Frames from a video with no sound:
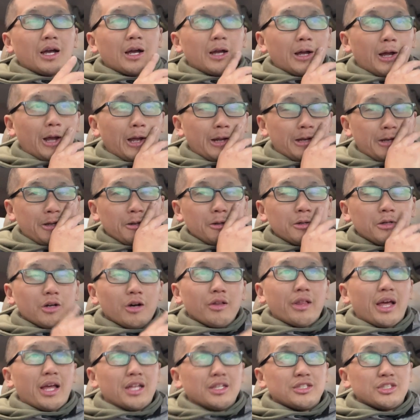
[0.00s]
I do know
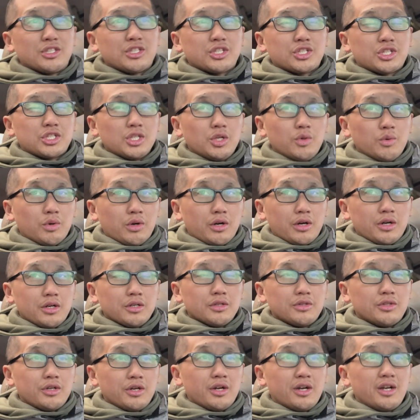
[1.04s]
that in
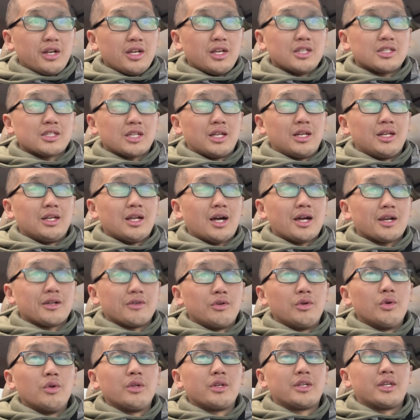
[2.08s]
Seward, there is a lot of
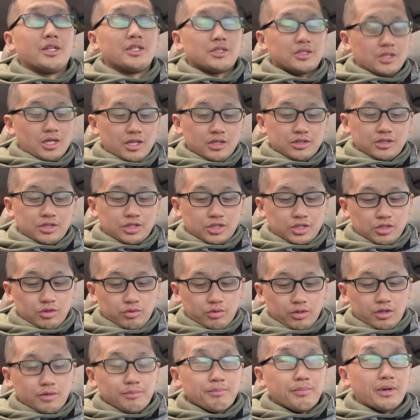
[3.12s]
hooligans in
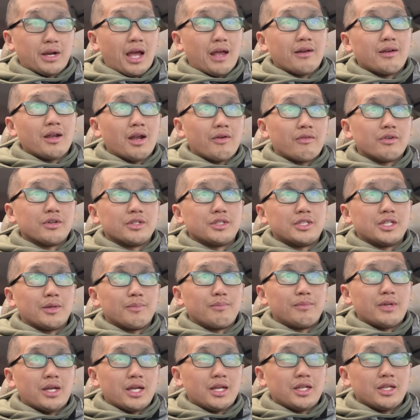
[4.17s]
Seward, but I never dipped
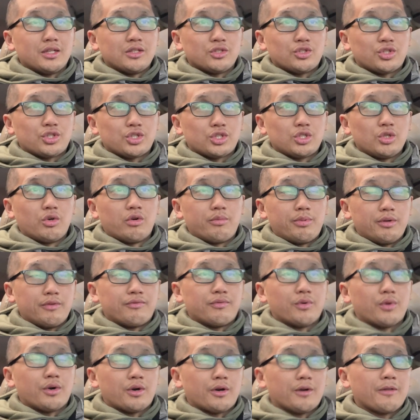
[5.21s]
net in Seward
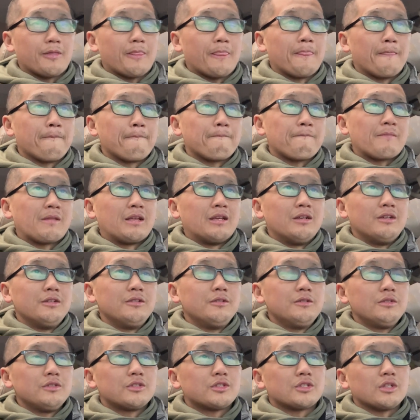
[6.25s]
before.
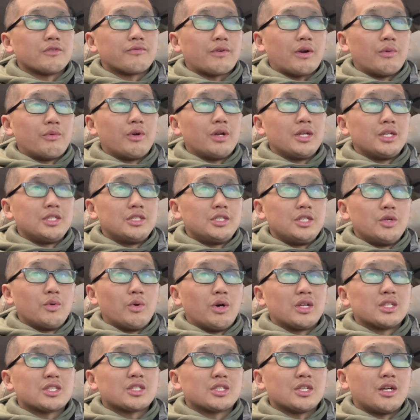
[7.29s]
So if I really do
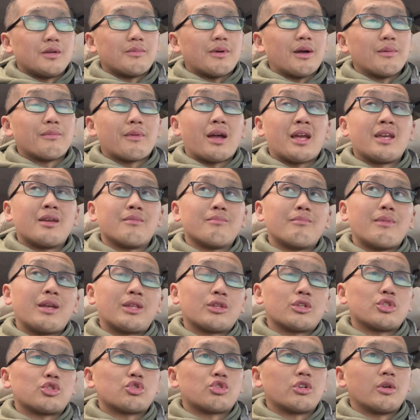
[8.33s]
want some, I might make
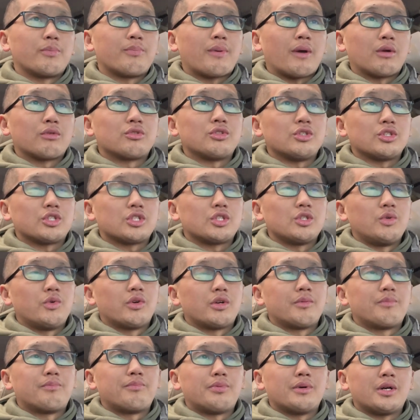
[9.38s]
the trip out to
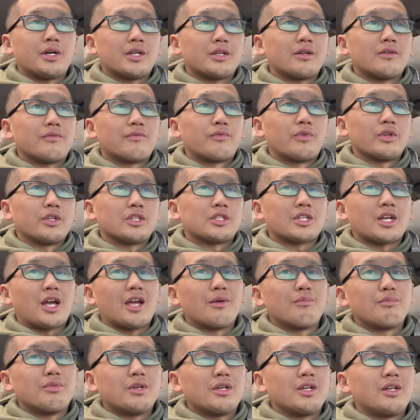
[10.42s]
Seward, but for the
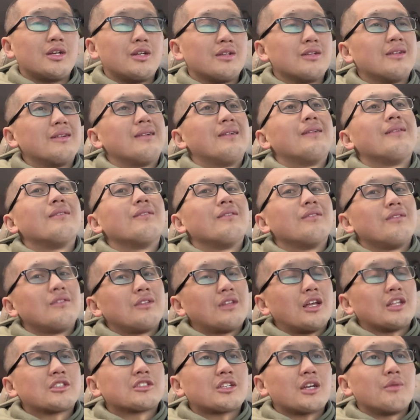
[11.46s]
time being,
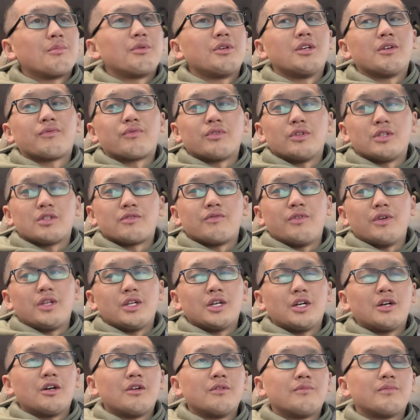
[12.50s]
that's gonna be it for this
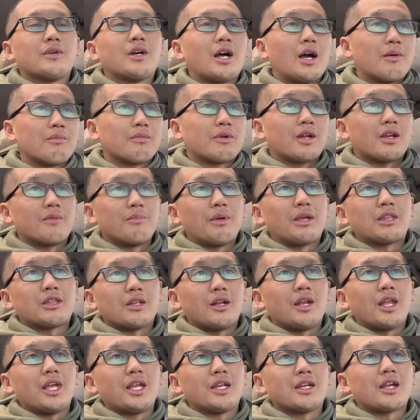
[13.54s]
video. I'm gonna make the
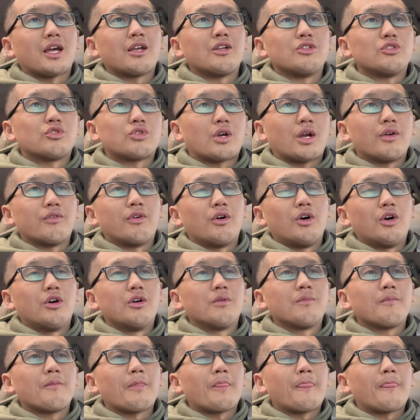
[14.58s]
late night drive home.